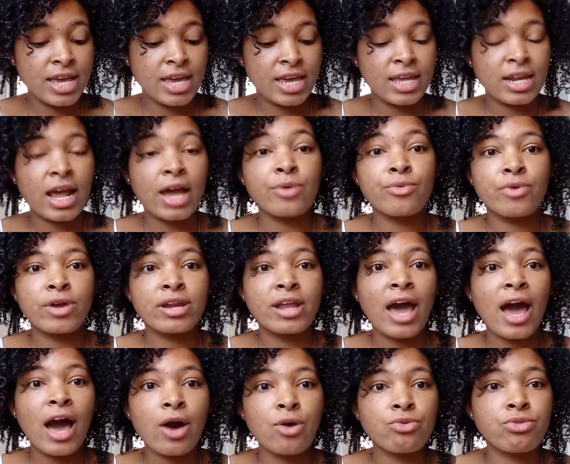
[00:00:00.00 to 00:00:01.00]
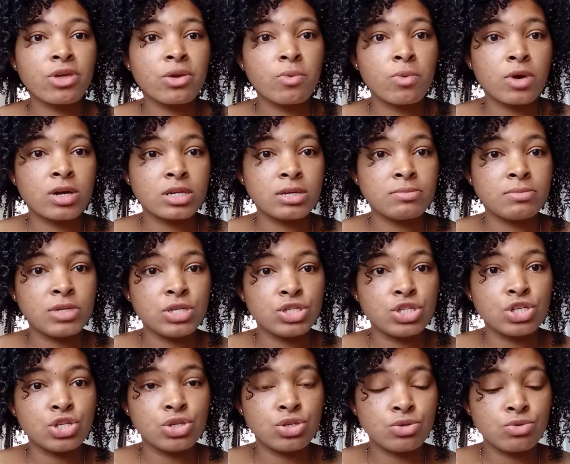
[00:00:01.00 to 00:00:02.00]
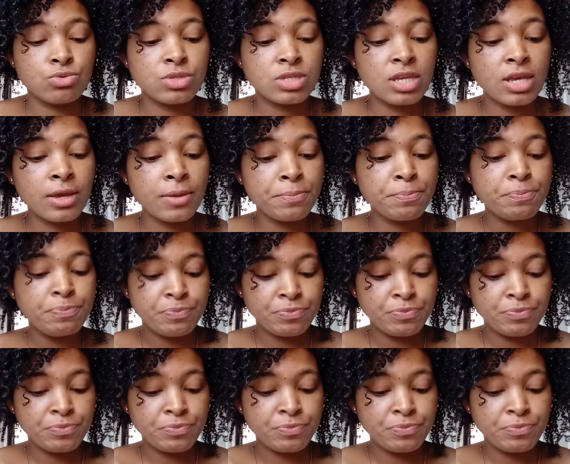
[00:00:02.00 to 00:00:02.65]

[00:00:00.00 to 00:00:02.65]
and I read how they wanted me to use it,